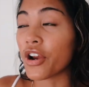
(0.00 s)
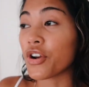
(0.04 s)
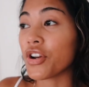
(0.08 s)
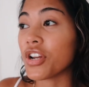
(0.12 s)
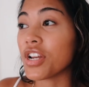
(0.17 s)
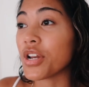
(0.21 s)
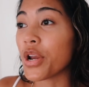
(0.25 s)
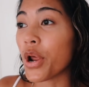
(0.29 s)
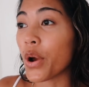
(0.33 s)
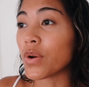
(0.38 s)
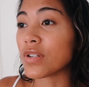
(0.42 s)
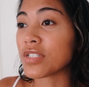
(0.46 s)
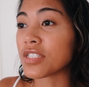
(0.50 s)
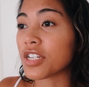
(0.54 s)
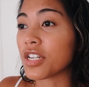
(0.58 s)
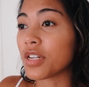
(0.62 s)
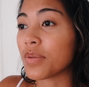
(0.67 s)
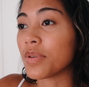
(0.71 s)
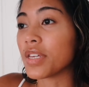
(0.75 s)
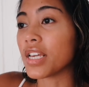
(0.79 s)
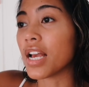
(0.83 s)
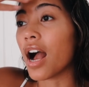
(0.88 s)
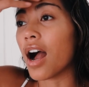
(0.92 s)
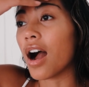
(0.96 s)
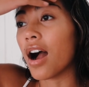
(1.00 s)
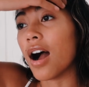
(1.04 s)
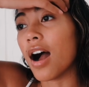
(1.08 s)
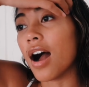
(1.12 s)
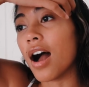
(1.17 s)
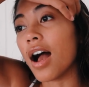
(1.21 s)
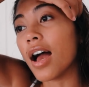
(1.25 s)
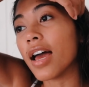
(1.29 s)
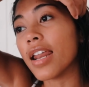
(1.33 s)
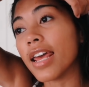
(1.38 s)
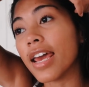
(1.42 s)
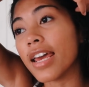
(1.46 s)
I already know it's gonna be
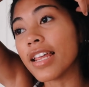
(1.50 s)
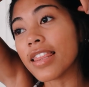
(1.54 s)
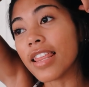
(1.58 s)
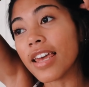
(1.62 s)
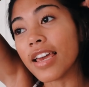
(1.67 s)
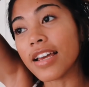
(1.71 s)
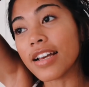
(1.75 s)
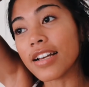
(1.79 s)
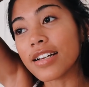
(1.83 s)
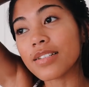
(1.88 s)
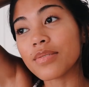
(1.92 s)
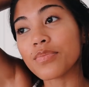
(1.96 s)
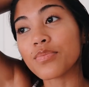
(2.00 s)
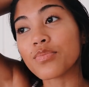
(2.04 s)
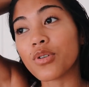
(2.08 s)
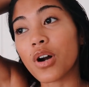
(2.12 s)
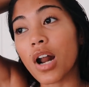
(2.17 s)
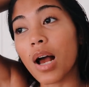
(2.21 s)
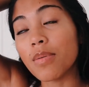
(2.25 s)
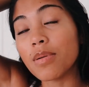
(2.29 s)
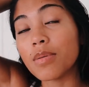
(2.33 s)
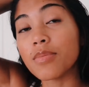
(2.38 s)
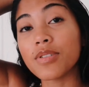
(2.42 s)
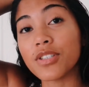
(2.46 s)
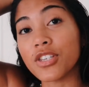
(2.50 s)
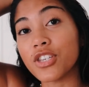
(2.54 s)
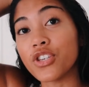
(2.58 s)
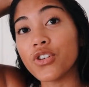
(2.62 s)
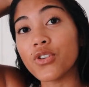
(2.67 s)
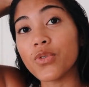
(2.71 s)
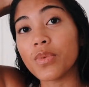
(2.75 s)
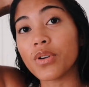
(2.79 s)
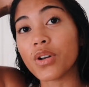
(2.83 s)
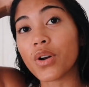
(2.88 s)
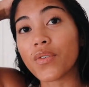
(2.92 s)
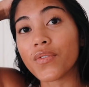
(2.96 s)
hot and like probably
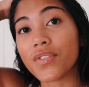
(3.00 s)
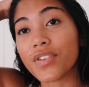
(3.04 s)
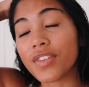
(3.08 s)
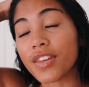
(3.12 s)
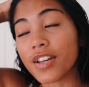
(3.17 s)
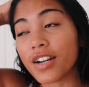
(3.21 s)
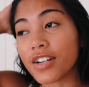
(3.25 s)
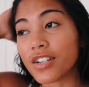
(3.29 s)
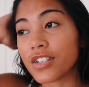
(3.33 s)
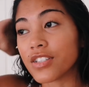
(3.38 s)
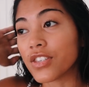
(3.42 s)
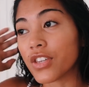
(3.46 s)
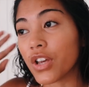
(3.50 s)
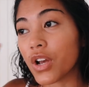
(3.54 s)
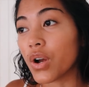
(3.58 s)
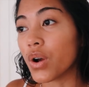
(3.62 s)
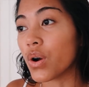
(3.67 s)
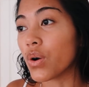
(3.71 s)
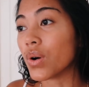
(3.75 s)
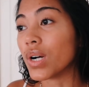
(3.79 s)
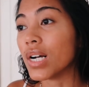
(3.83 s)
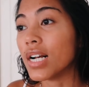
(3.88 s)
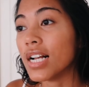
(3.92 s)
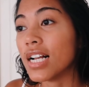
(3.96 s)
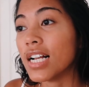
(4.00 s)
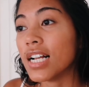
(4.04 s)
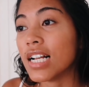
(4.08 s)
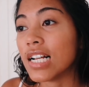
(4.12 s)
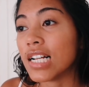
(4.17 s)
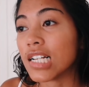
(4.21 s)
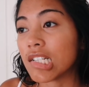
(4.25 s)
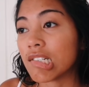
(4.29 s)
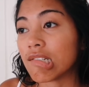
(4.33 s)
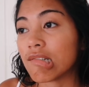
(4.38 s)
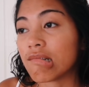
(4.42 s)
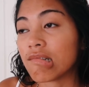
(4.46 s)
humid over there, so
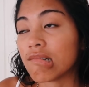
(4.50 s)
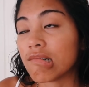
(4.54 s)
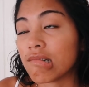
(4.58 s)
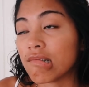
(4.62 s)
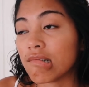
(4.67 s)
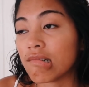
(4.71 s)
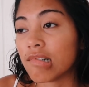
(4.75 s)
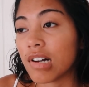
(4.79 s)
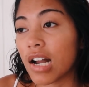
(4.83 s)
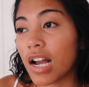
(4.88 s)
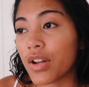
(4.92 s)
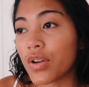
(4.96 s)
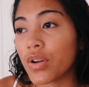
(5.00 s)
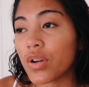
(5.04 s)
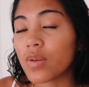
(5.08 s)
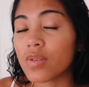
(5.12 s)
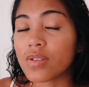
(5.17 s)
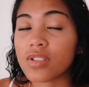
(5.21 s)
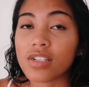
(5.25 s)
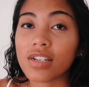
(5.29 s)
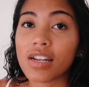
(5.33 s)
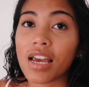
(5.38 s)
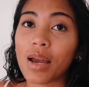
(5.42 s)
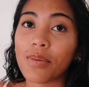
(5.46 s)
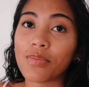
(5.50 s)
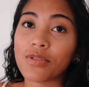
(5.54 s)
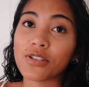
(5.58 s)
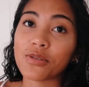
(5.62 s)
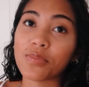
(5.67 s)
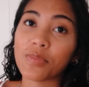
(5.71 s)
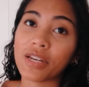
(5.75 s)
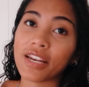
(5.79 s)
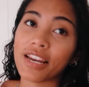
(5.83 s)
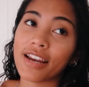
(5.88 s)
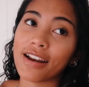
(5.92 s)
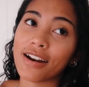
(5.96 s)
I don't know what's gonna happen
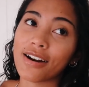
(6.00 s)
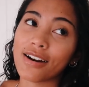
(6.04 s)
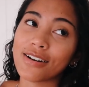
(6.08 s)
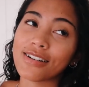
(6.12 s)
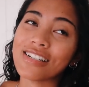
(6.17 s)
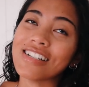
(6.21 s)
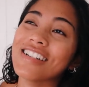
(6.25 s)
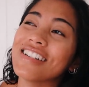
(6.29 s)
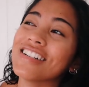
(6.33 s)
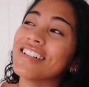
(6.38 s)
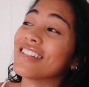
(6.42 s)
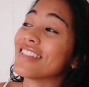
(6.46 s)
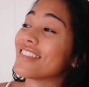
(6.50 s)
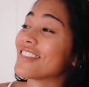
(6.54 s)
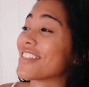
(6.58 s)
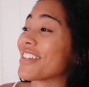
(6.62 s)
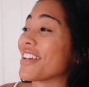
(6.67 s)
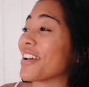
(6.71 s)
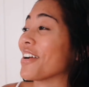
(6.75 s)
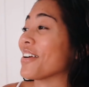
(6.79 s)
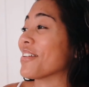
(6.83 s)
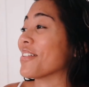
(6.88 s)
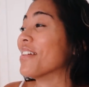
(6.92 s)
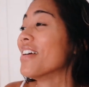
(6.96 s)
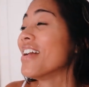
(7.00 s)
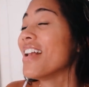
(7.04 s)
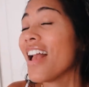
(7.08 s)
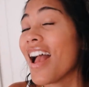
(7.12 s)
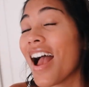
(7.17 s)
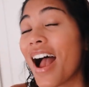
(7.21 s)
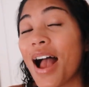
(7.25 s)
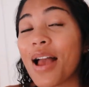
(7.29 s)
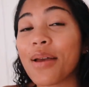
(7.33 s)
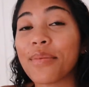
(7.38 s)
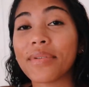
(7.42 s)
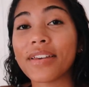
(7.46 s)
to my hair. So,
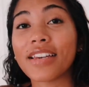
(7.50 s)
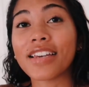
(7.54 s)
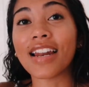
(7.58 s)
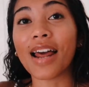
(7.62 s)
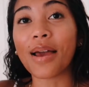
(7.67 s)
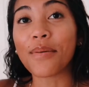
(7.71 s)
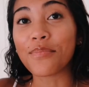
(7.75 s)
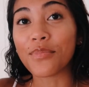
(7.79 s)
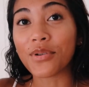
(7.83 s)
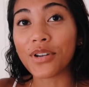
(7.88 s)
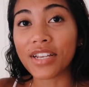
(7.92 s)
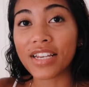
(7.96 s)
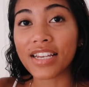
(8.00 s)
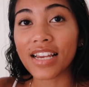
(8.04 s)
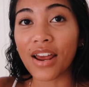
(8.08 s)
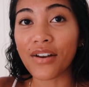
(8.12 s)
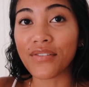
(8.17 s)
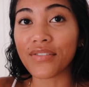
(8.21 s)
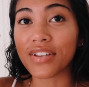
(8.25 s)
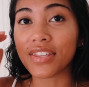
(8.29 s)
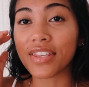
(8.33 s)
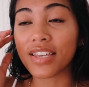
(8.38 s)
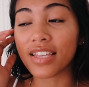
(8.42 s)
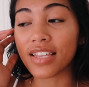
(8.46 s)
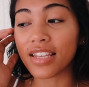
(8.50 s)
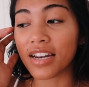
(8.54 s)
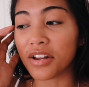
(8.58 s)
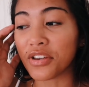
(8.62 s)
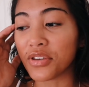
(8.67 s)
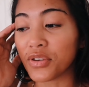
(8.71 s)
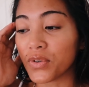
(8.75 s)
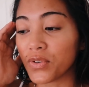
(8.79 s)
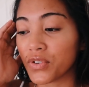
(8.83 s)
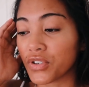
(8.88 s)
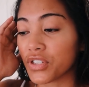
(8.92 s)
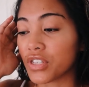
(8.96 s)
I mean, I'm bringing everything that I
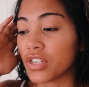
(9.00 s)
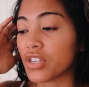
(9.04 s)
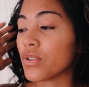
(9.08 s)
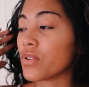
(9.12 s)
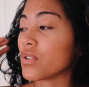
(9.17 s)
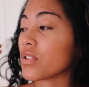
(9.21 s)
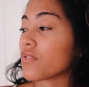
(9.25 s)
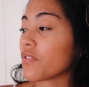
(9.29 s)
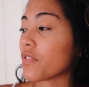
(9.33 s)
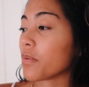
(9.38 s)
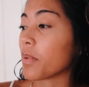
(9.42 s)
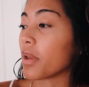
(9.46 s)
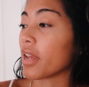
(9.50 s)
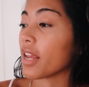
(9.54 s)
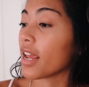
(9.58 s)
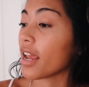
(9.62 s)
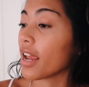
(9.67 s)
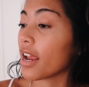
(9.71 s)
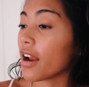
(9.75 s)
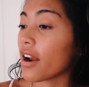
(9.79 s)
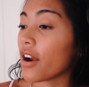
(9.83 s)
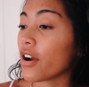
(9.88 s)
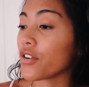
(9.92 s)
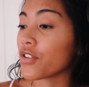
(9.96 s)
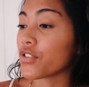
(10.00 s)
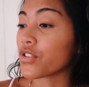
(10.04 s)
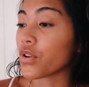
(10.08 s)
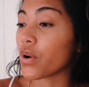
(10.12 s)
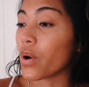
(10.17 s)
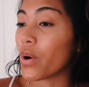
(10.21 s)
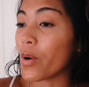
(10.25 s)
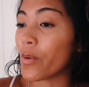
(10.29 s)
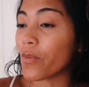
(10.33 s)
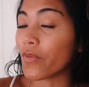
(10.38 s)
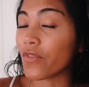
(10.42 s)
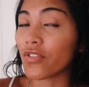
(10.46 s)
usually use for my hair,
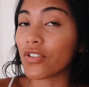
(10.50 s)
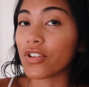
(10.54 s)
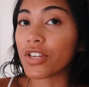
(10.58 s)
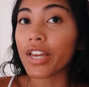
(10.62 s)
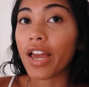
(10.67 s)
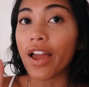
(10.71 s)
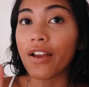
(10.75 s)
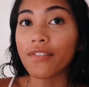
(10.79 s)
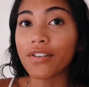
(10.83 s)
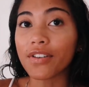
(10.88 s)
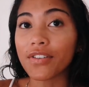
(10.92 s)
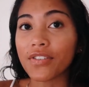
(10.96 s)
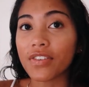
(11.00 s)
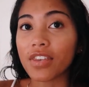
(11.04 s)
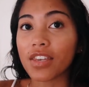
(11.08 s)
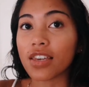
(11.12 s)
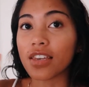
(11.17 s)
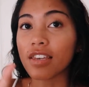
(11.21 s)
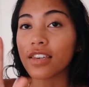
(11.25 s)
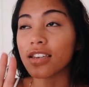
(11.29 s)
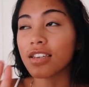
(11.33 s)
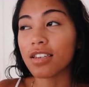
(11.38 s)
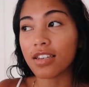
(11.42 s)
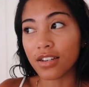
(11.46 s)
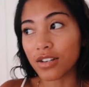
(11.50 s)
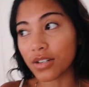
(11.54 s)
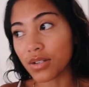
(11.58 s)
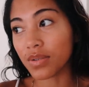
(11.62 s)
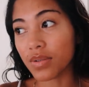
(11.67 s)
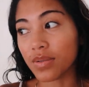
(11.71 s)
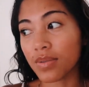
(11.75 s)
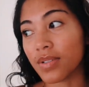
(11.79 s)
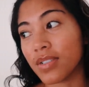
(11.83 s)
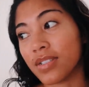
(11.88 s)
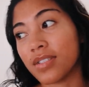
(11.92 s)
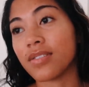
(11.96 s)
so hopefully everything, you
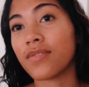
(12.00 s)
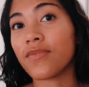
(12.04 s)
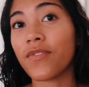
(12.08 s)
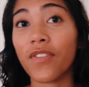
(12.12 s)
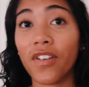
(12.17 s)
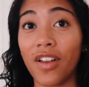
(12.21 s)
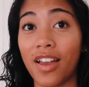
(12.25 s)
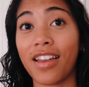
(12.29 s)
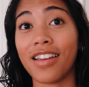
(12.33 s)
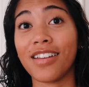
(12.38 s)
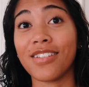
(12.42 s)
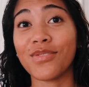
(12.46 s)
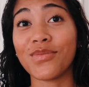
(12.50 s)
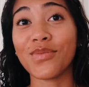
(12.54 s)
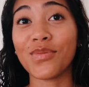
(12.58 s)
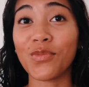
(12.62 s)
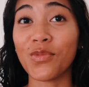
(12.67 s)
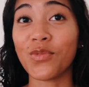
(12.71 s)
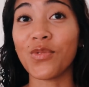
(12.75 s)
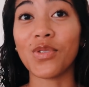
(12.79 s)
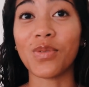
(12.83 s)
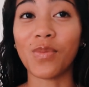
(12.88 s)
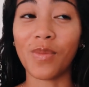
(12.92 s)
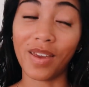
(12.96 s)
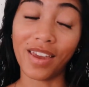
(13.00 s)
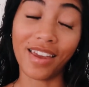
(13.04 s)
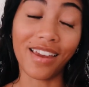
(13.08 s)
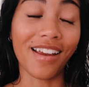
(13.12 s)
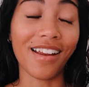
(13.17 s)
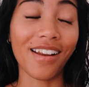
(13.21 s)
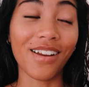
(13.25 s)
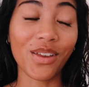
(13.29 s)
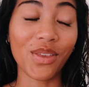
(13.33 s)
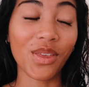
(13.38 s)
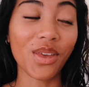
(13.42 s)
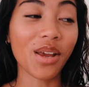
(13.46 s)
know, is fine with my
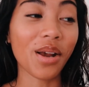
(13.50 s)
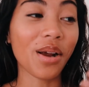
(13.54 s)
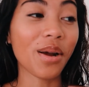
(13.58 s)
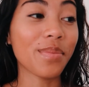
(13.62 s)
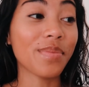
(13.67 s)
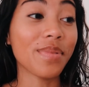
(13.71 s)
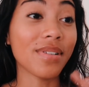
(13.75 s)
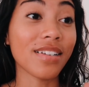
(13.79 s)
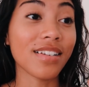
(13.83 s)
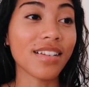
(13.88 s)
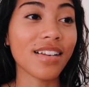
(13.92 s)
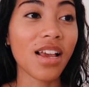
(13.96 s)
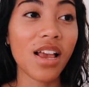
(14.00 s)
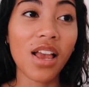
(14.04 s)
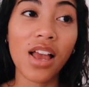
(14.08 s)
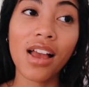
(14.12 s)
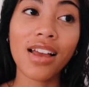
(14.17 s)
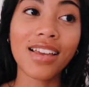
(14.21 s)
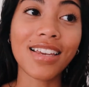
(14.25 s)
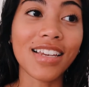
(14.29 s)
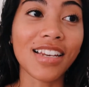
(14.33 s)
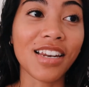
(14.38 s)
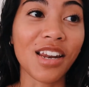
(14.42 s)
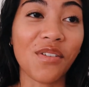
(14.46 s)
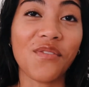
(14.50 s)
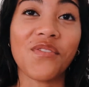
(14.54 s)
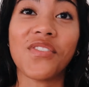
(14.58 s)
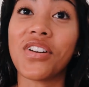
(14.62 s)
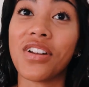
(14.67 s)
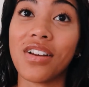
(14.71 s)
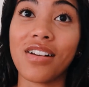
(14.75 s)
hair there, but you never